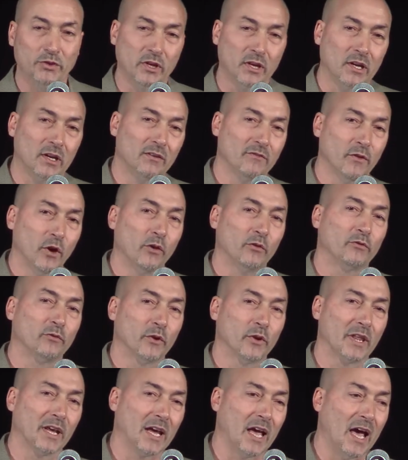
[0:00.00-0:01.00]
are going to vote for
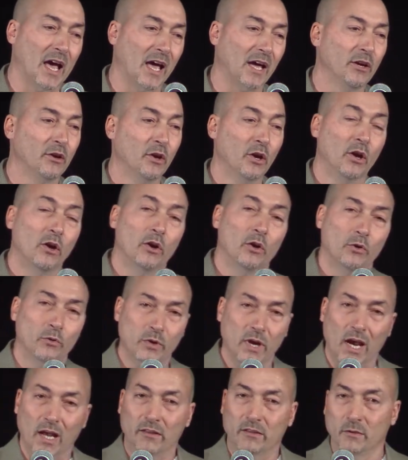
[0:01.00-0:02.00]
the guy who
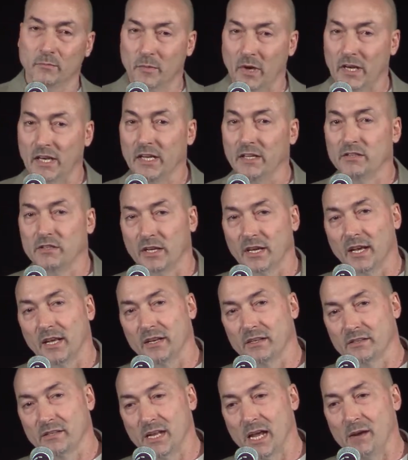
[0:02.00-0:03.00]
got the money to get
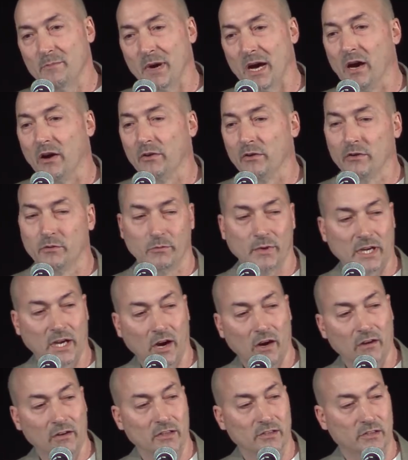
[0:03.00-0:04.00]
his name out,
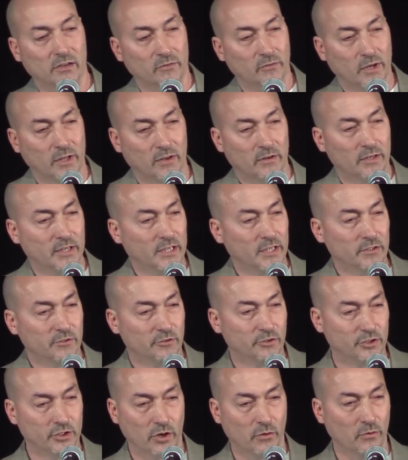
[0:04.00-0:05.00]
regardless of whether he
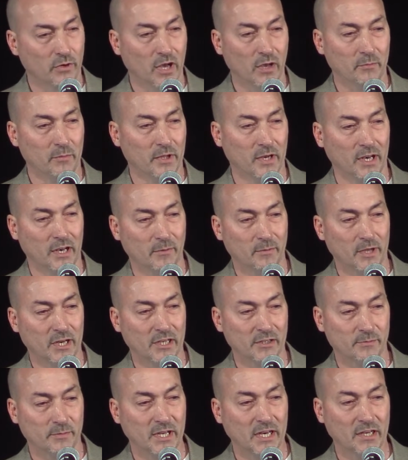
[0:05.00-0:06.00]
showed up at anybody's
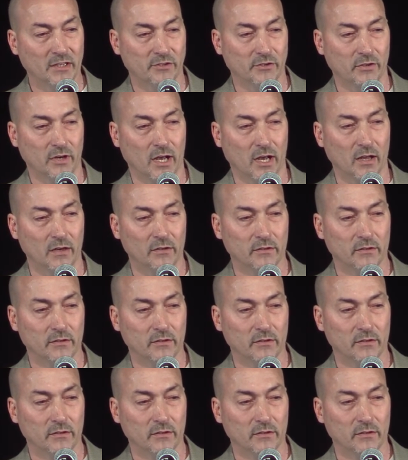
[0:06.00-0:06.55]
meetings or not.